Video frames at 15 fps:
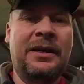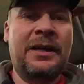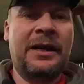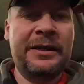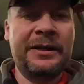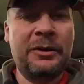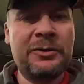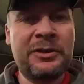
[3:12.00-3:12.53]
I
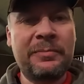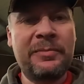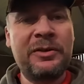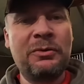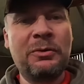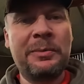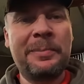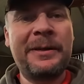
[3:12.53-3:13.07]
know some of
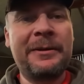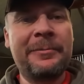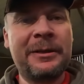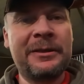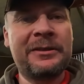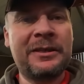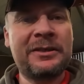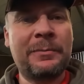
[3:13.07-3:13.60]
you will be a
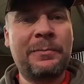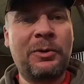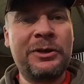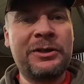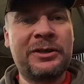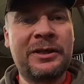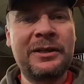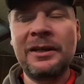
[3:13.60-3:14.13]
bit
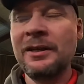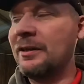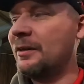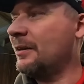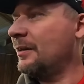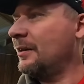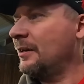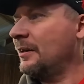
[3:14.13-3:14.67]
disappointed,
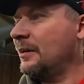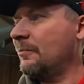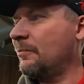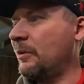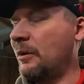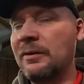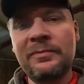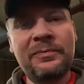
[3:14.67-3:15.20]

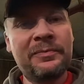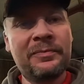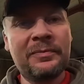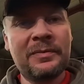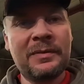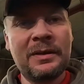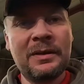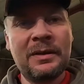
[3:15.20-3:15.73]
but
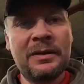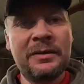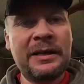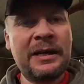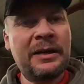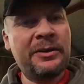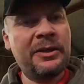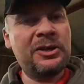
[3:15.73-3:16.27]

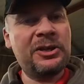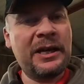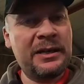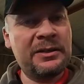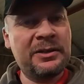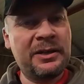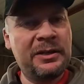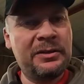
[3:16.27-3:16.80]
that other
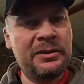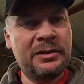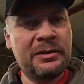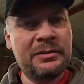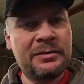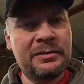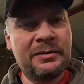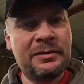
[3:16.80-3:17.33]
chassis
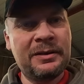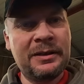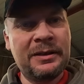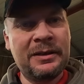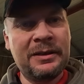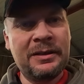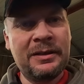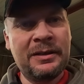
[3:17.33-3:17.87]

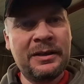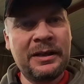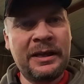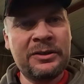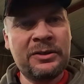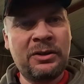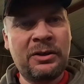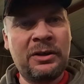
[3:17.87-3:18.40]
has
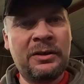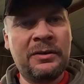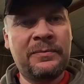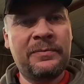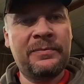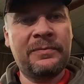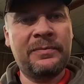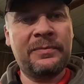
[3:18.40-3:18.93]
got a
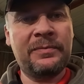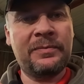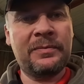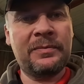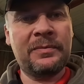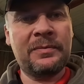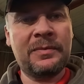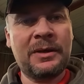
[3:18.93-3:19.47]

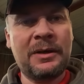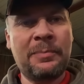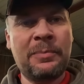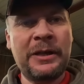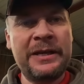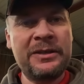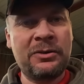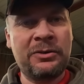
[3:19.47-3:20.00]

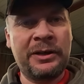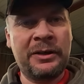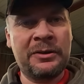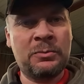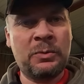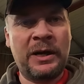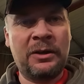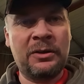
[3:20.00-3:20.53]
plate on it as
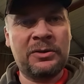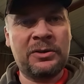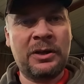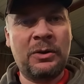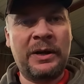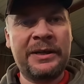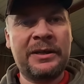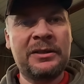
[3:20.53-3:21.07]
well,
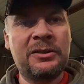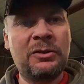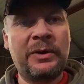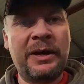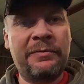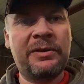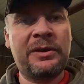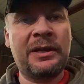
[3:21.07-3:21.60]
so I can do
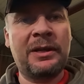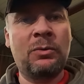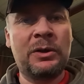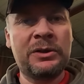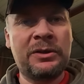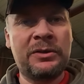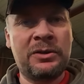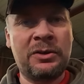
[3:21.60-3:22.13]
everything I
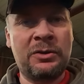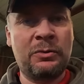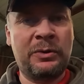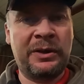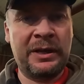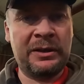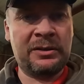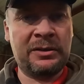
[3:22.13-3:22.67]
wanted to do with
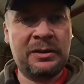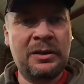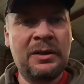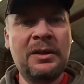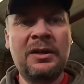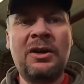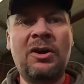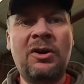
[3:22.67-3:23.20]
this
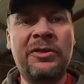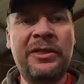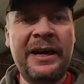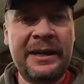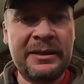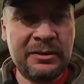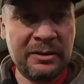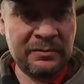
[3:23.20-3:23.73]
on
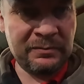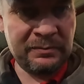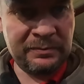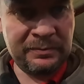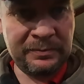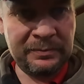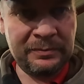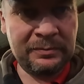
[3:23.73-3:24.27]
that
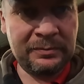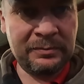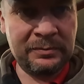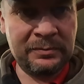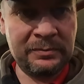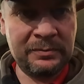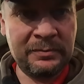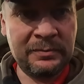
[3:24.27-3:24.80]

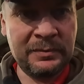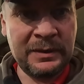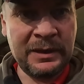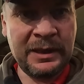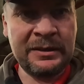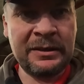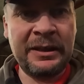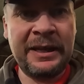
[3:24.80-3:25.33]

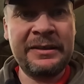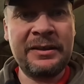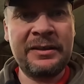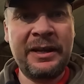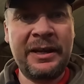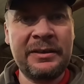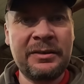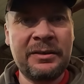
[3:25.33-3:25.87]
at a later
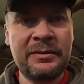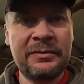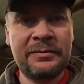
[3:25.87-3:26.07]
date.